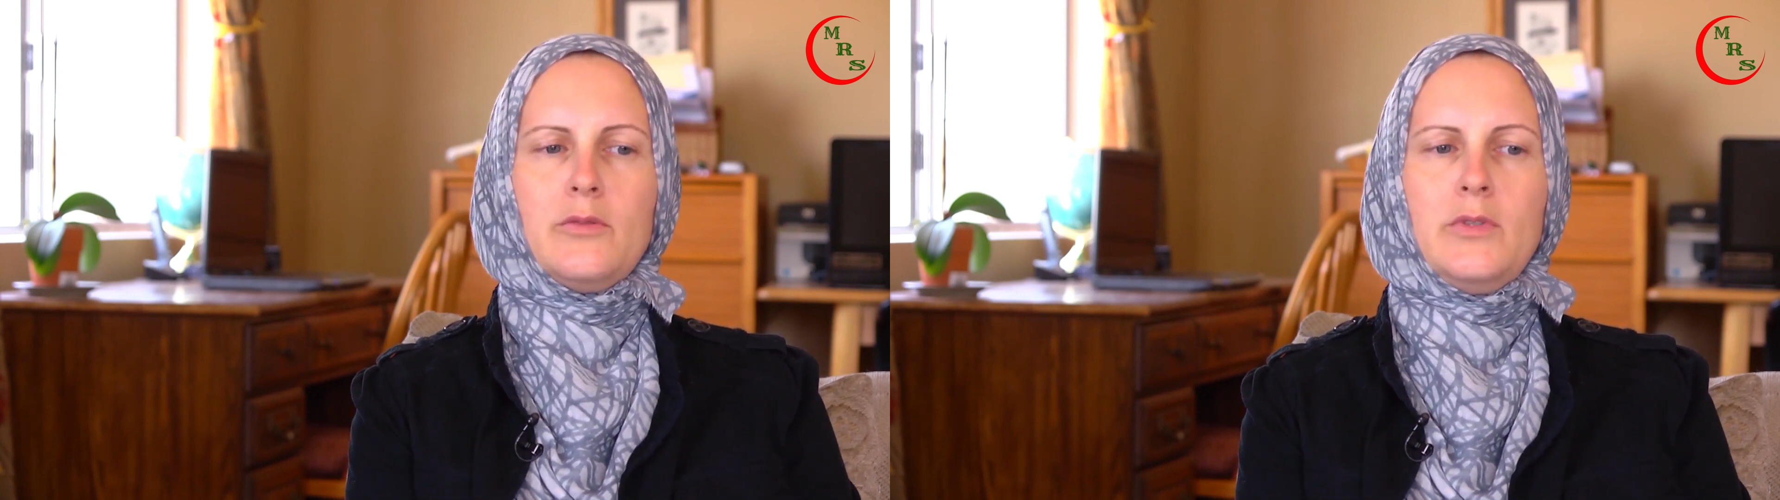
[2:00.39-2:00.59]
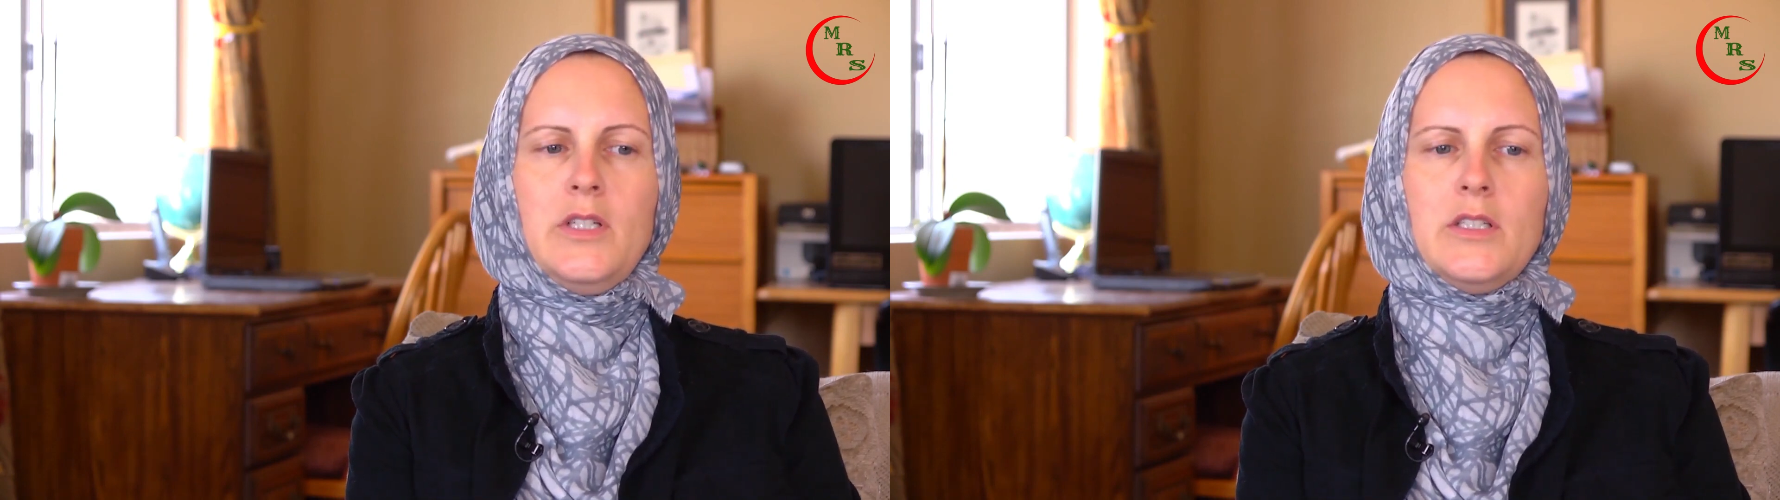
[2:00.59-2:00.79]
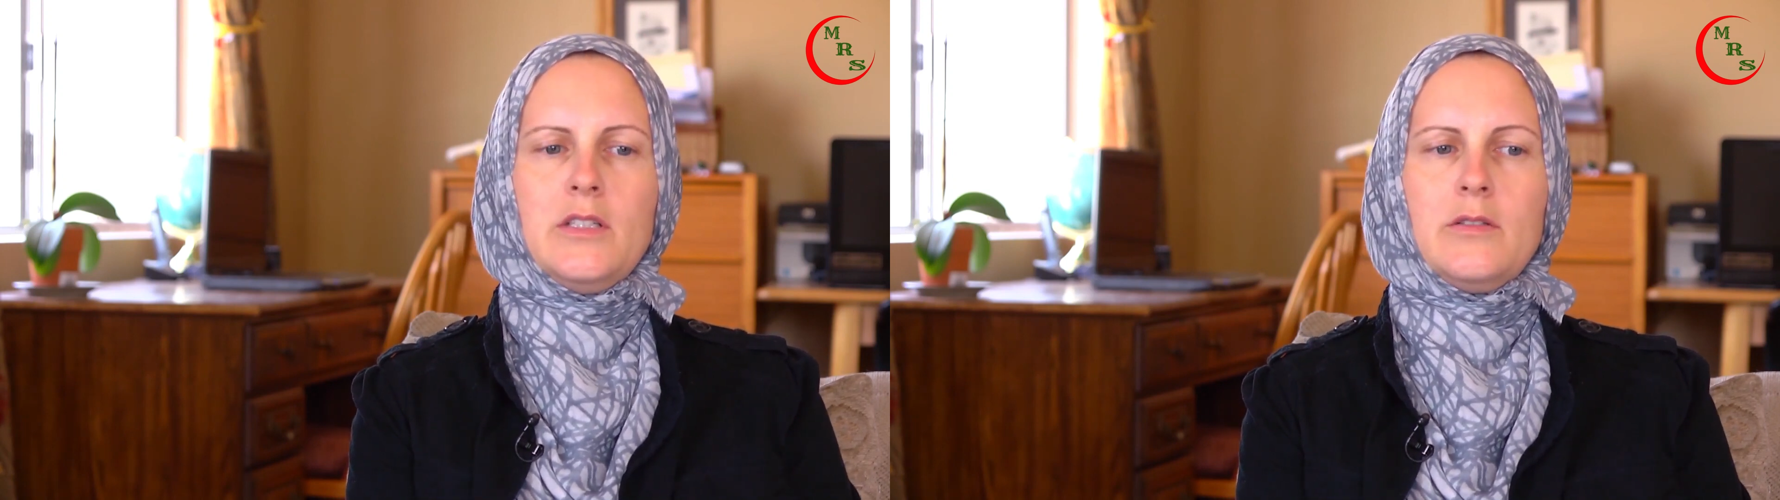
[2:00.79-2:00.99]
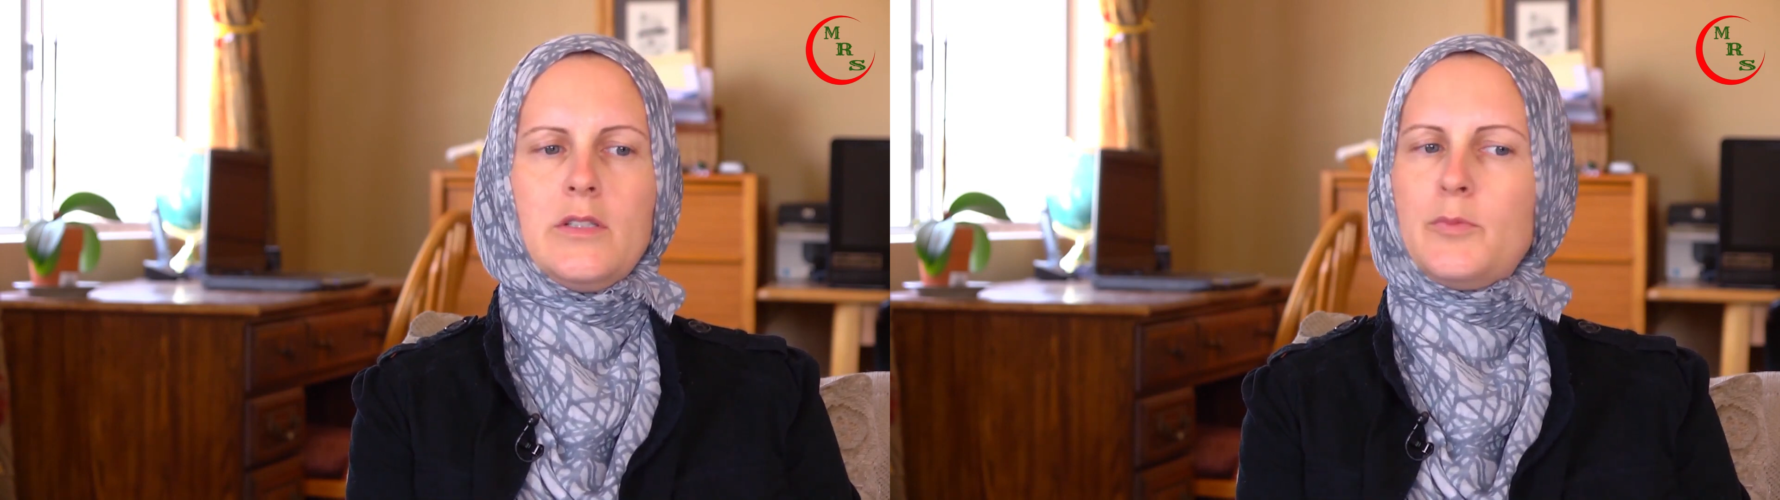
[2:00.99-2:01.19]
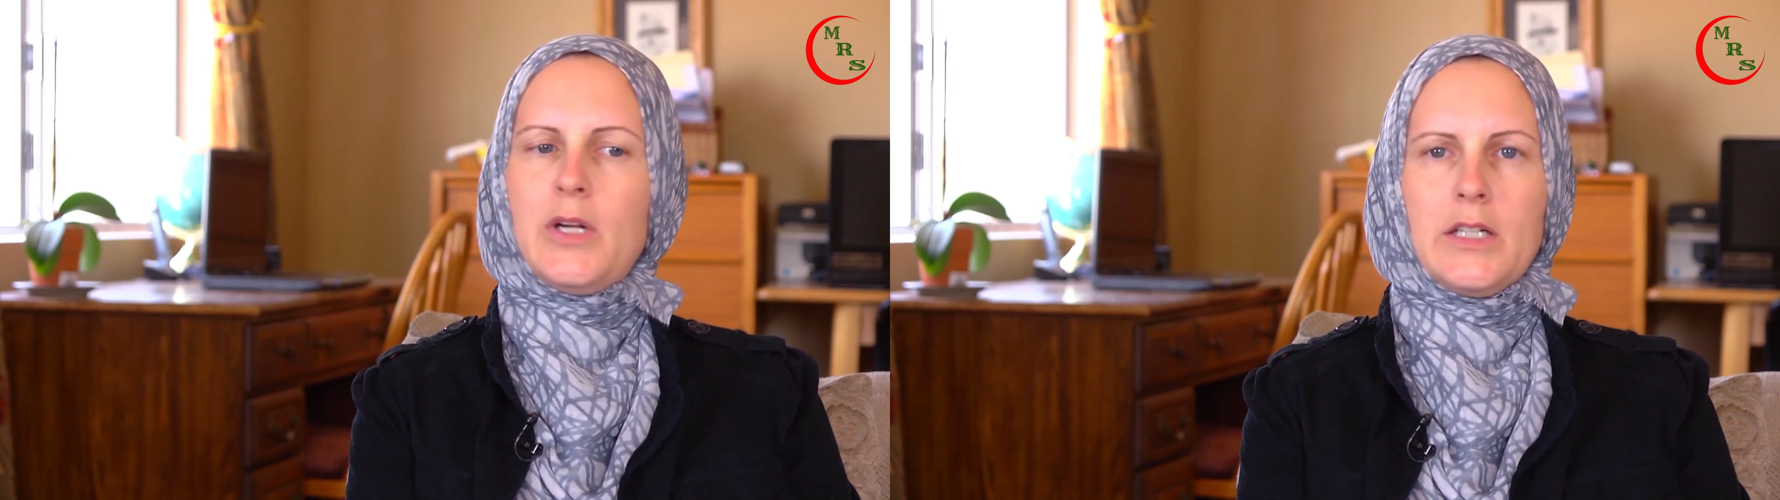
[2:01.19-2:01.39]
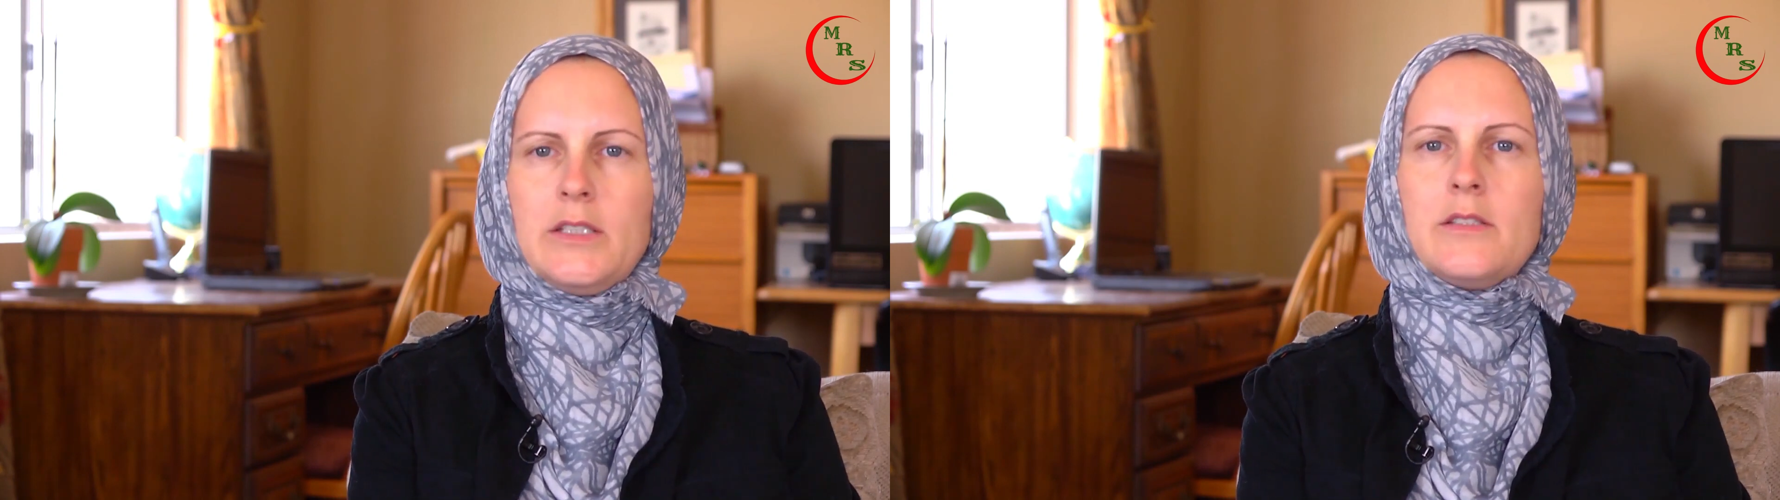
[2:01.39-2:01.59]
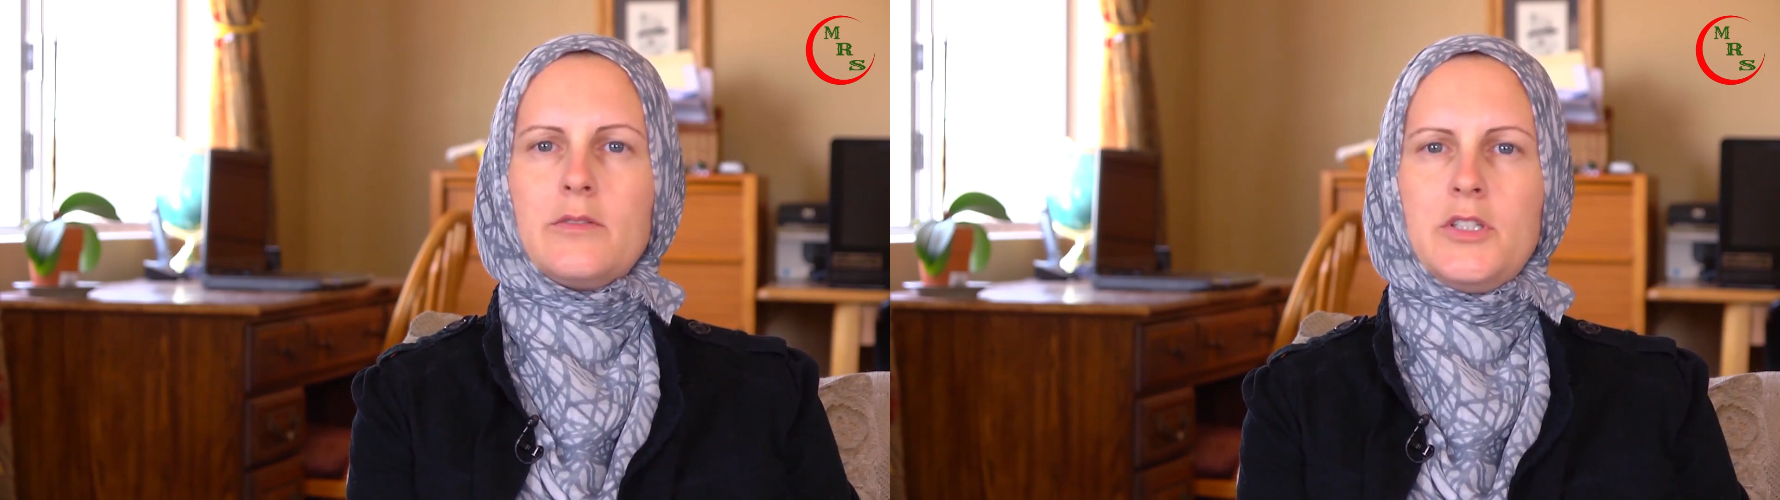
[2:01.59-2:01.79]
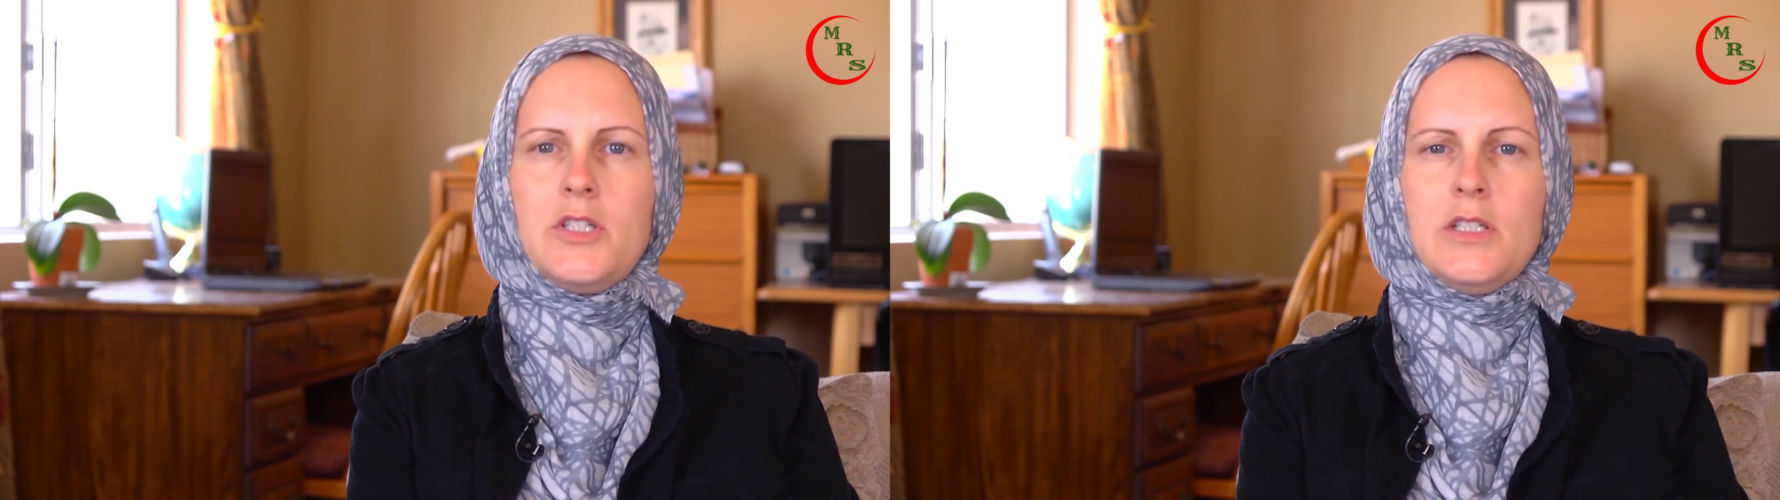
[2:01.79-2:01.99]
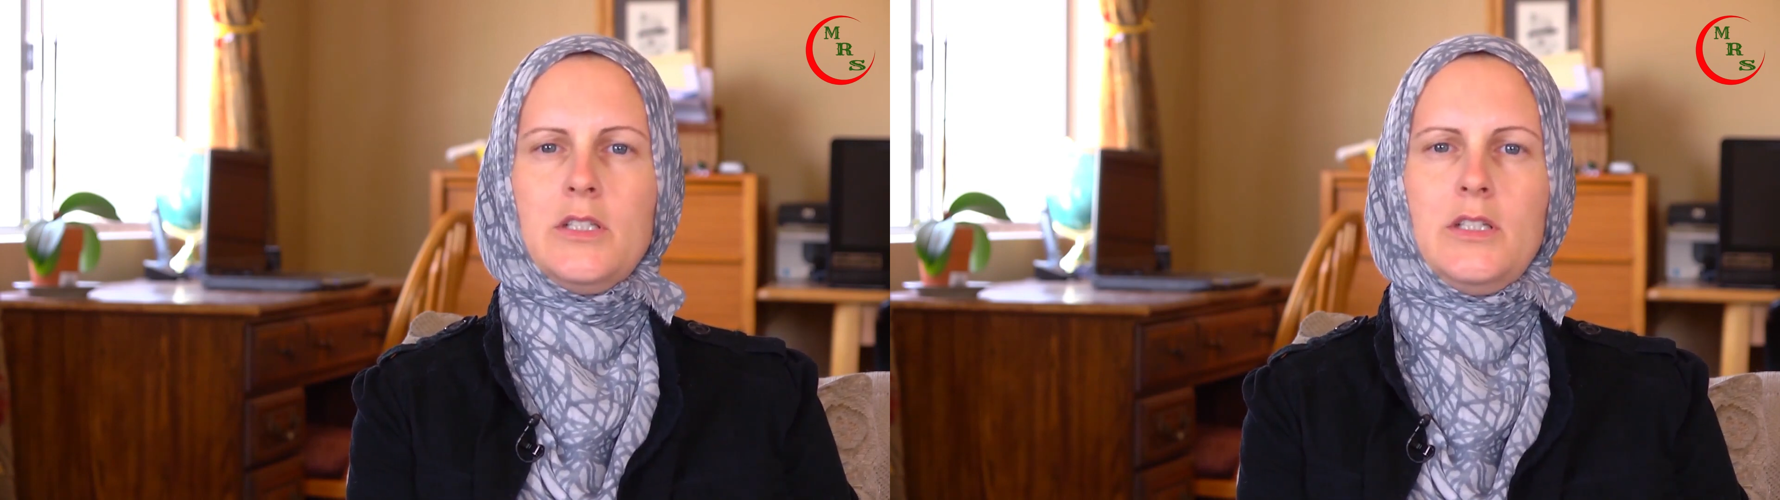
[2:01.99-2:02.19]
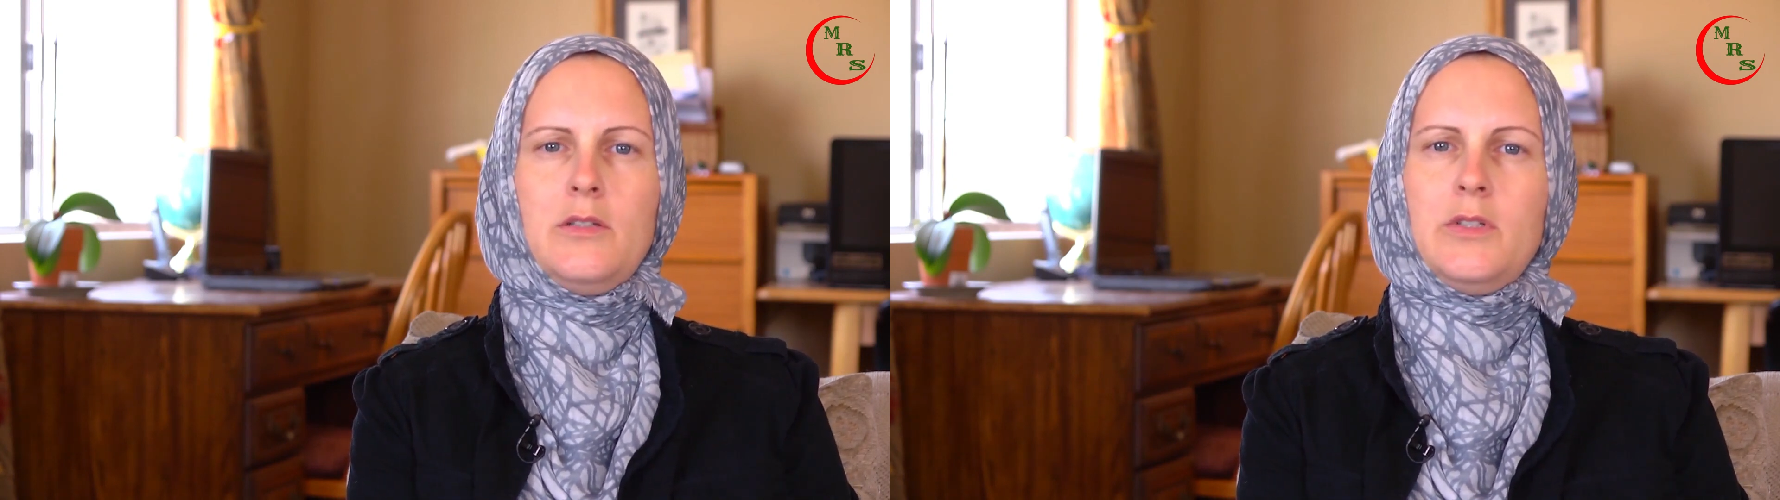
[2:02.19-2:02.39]
we didn't practice
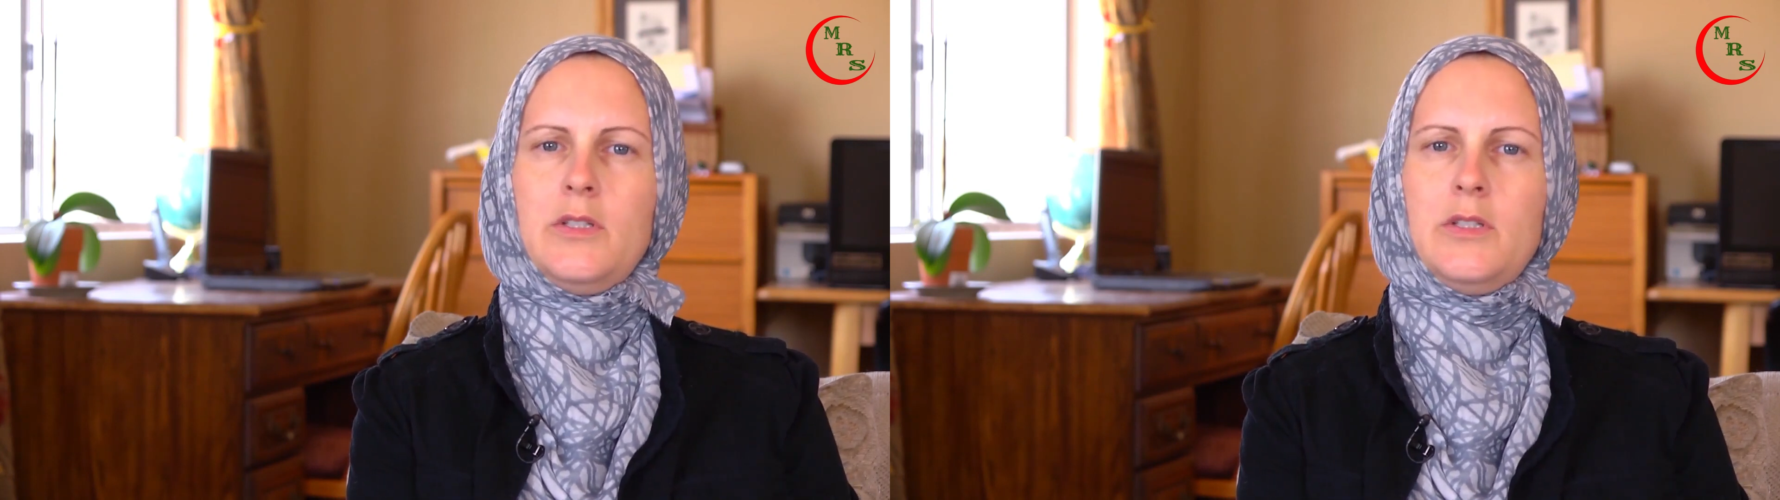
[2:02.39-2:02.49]
Christianity.